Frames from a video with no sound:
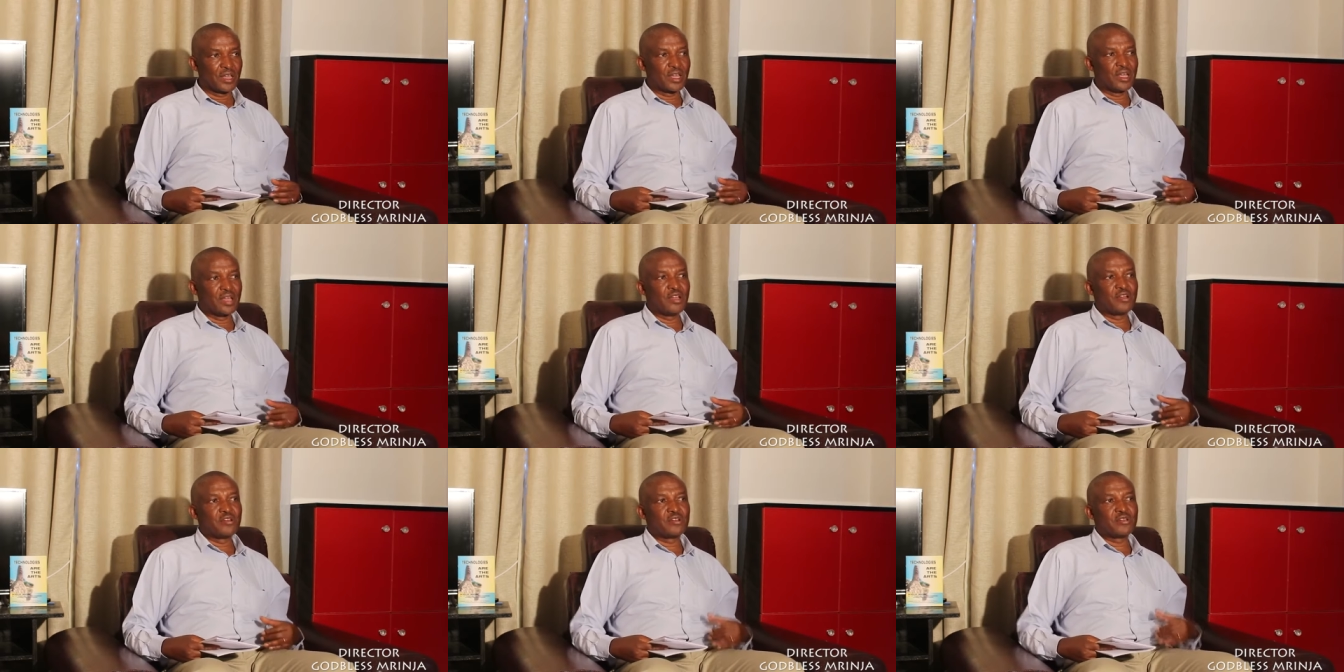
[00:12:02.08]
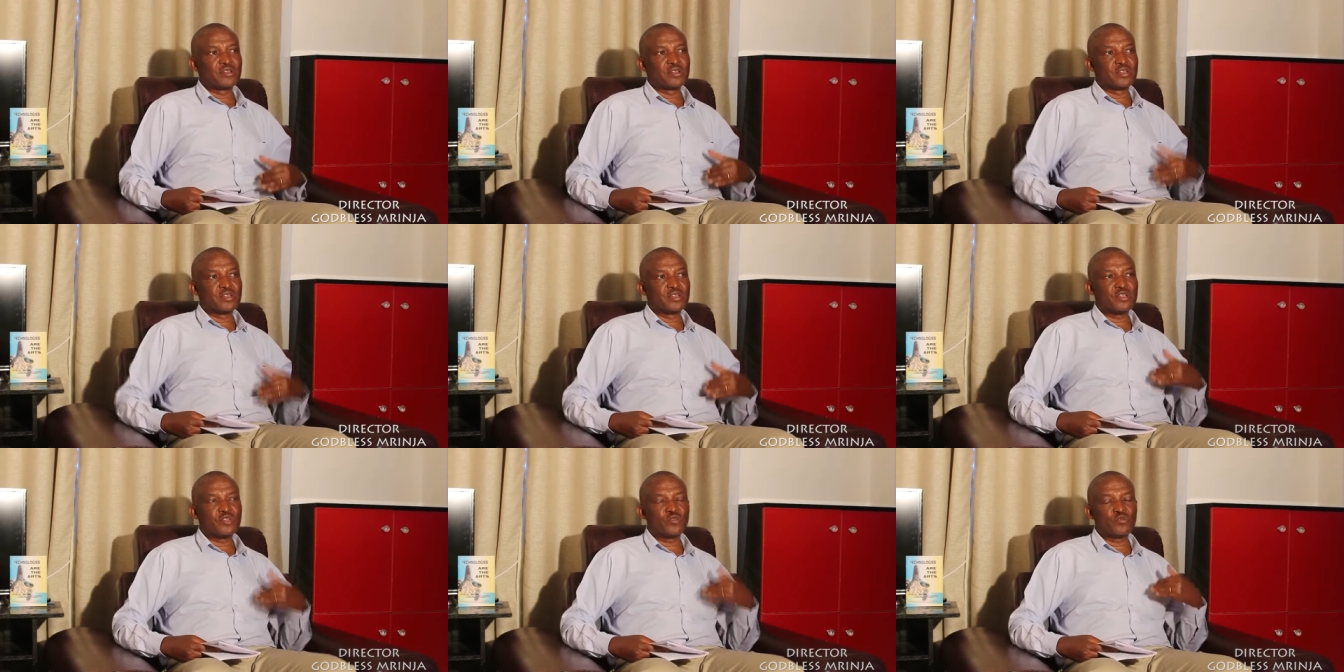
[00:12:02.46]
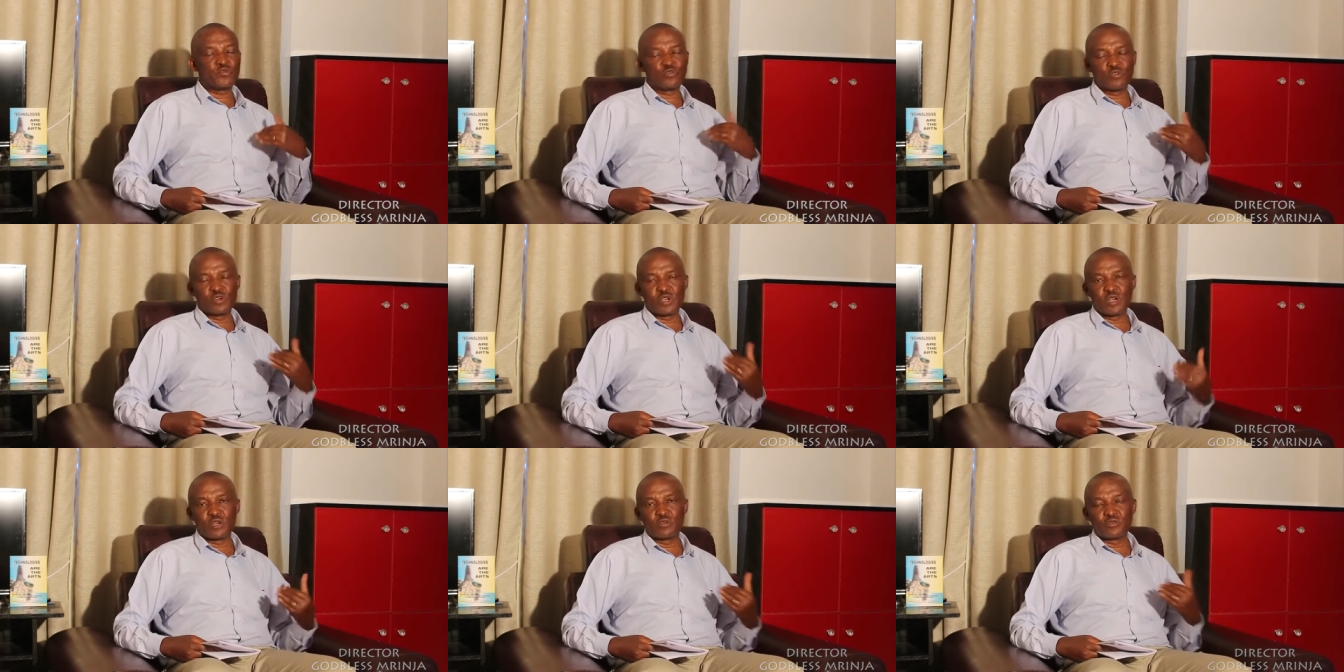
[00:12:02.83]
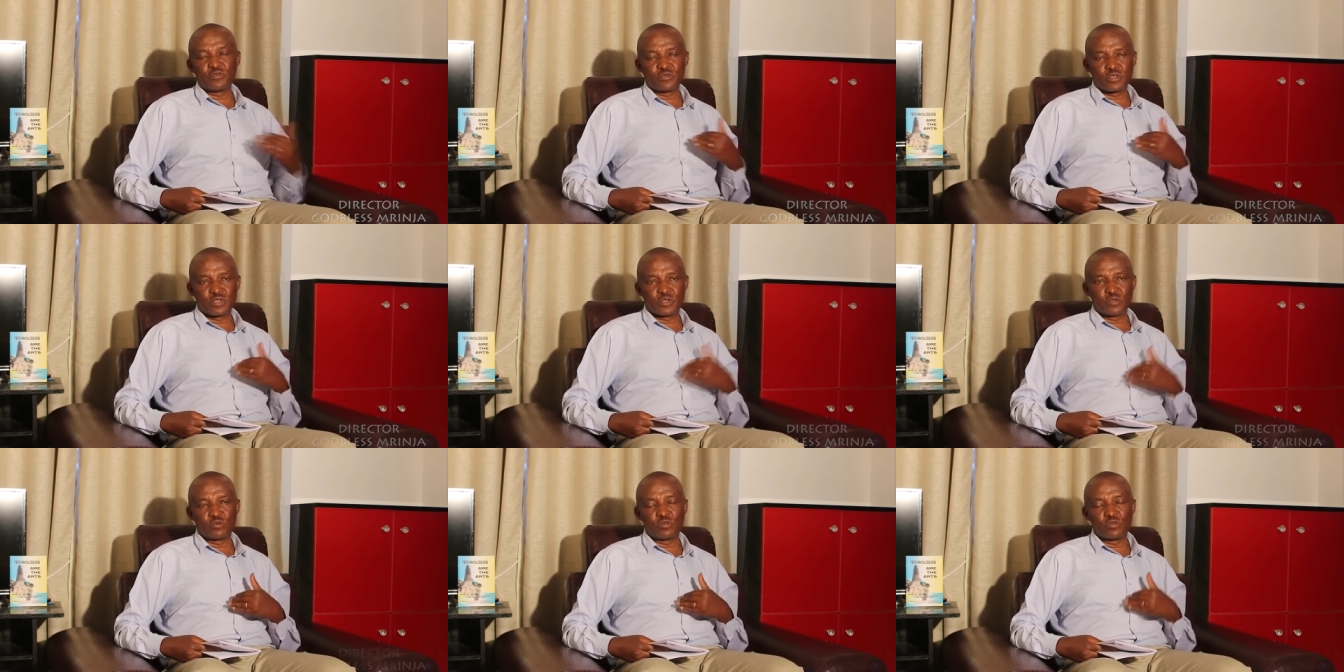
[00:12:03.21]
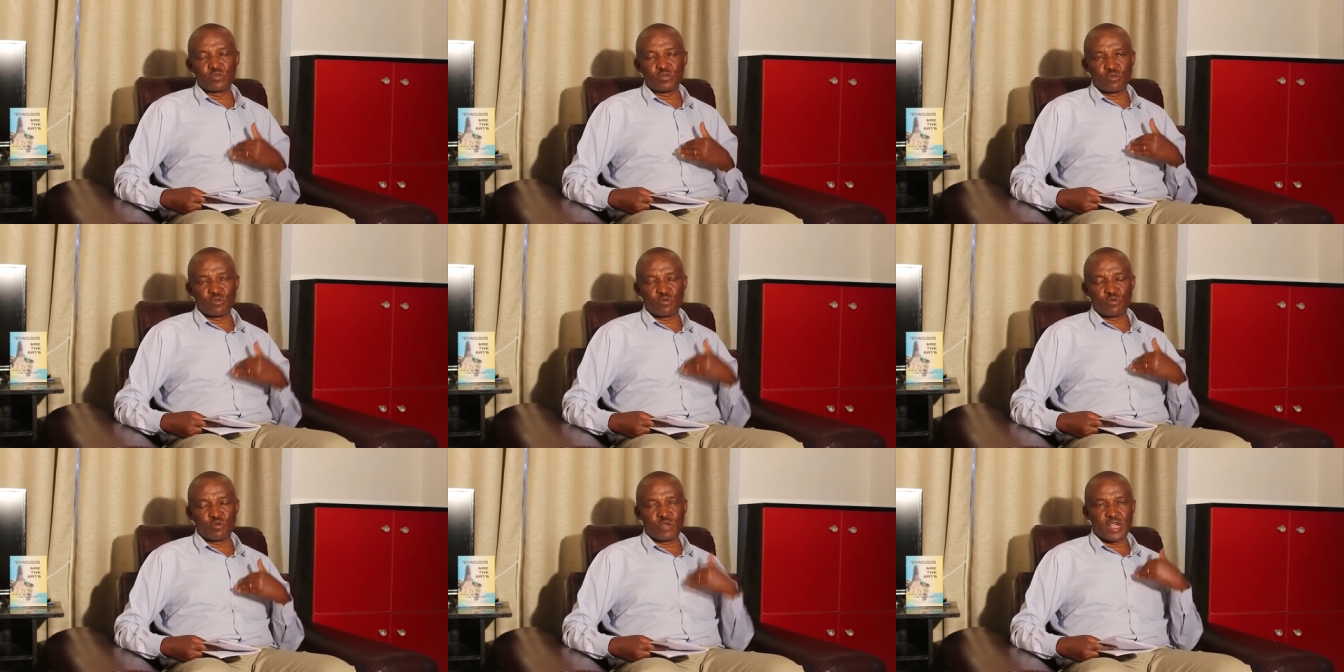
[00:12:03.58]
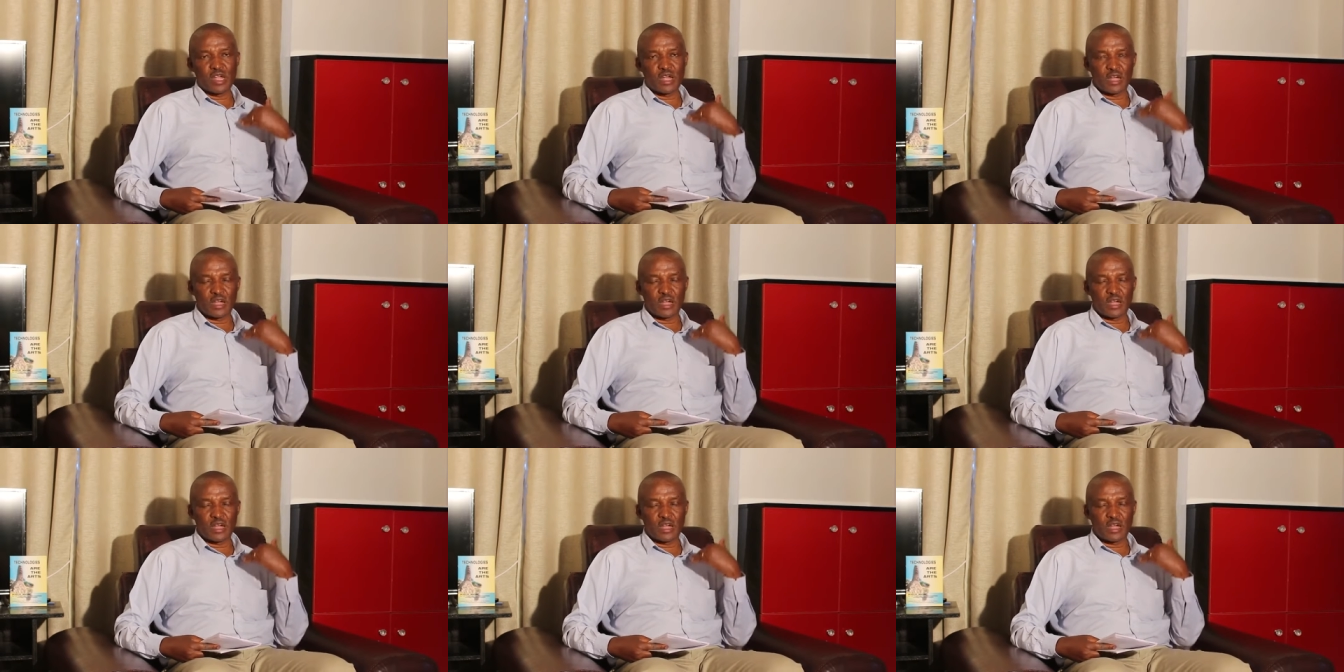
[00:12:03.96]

And if we, have, we